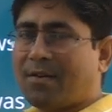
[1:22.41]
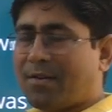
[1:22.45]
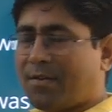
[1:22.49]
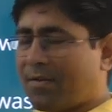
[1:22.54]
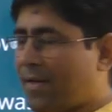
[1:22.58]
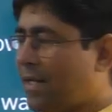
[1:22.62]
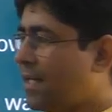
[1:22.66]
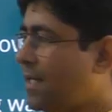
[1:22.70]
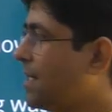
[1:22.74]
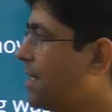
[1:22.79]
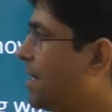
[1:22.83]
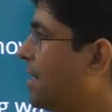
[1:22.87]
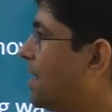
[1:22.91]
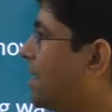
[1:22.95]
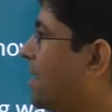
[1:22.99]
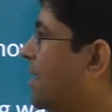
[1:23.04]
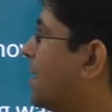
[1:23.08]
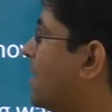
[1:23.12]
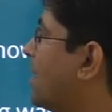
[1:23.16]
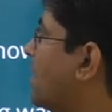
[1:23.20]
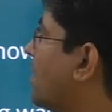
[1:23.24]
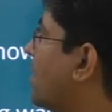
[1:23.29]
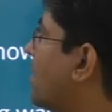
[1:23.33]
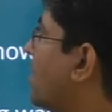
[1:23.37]
All right,
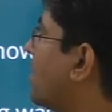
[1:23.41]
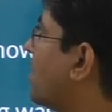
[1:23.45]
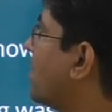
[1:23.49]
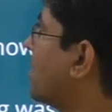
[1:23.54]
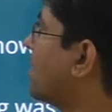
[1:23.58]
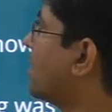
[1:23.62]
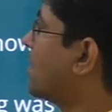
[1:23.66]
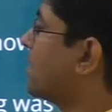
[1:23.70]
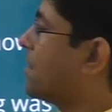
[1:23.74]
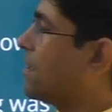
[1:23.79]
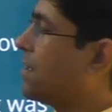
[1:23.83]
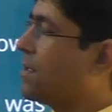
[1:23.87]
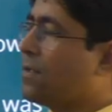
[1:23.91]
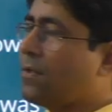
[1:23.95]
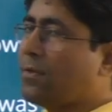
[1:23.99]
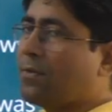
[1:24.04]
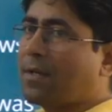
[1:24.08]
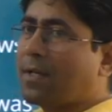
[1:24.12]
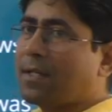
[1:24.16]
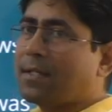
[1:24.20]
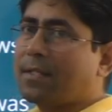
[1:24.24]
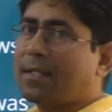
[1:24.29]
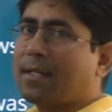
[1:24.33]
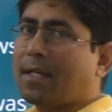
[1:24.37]
or
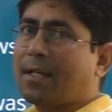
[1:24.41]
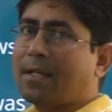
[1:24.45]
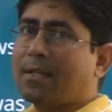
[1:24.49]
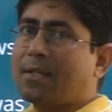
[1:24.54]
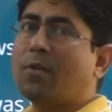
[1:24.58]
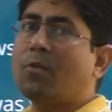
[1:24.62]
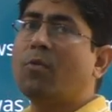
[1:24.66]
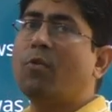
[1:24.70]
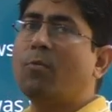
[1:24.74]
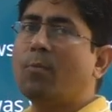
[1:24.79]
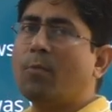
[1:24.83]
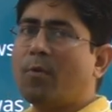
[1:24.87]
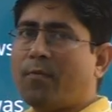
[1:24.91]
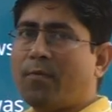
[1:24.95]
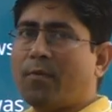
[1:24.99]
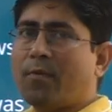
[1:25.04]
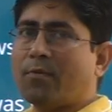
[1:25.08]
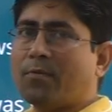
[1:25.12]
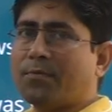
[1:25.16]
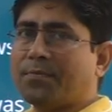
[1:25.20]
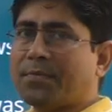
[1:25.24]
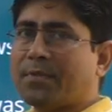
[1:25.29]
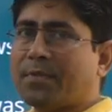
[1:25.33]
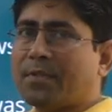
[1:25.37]
you can say the
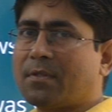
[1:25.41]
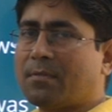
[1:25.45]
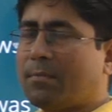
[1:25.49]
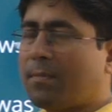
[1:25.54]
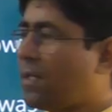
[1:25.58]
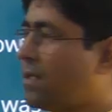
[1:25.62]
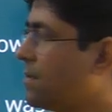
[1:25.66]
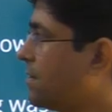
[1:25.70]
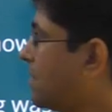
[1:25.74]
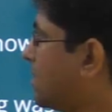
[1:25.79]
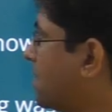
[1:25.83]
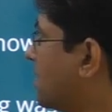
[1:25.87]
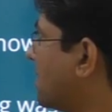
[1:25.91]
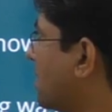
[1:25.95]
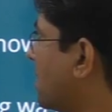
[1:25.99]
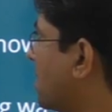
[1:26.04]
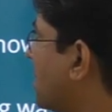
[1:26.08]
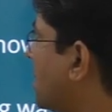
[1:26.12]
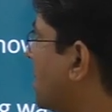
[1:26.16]
homophones, because